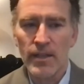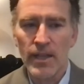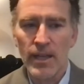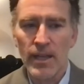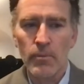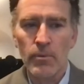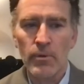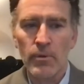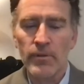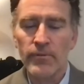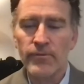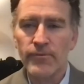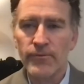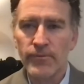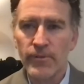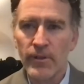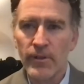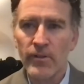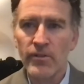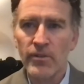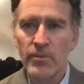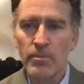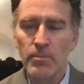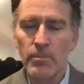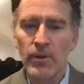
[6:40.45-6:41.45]
They were
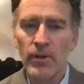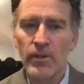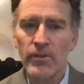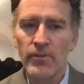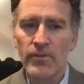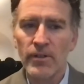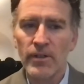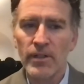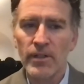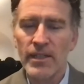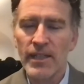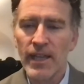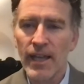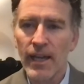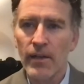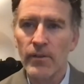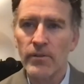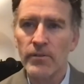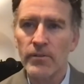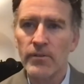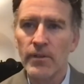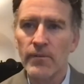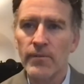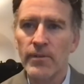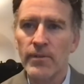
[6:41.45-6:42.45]
first person
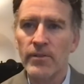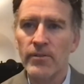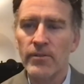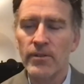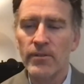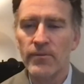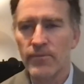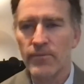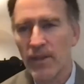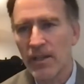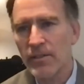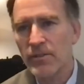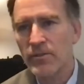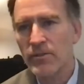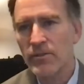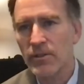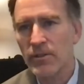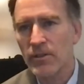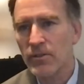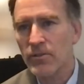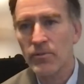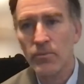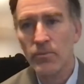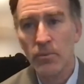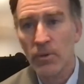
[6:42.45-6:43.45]
accounts of his
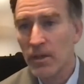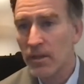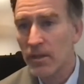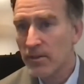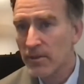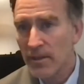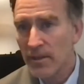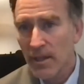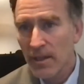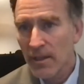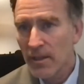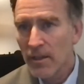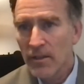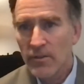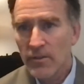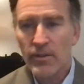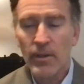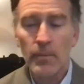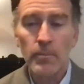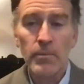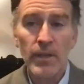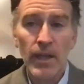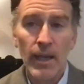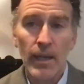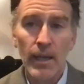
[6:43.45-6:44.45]
adventures with
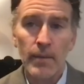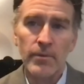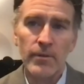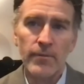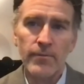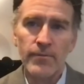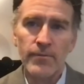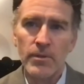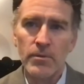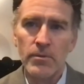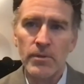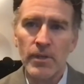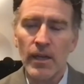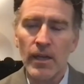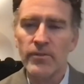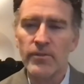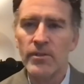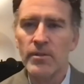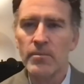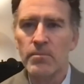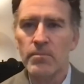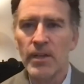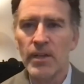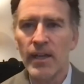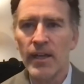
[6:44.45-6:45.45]
sometimes a few
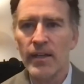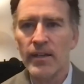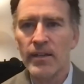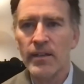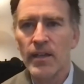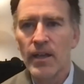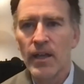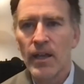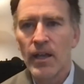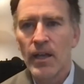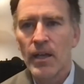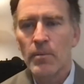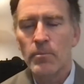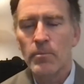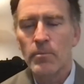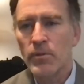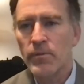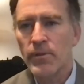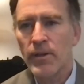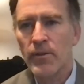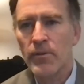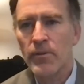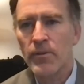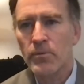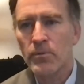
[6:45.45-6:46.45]
dozen men
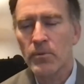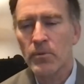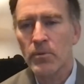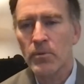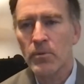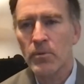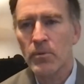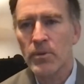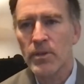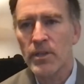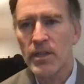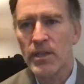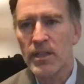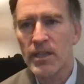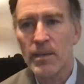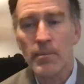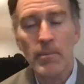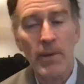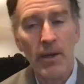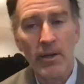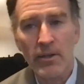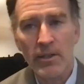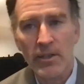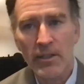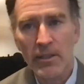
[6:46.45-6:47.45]
moving through the
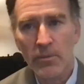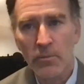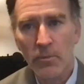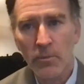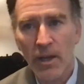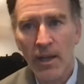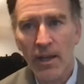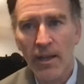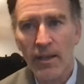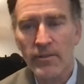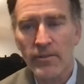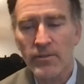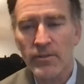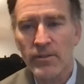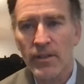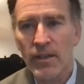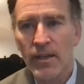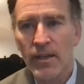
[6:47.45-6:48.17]
American West.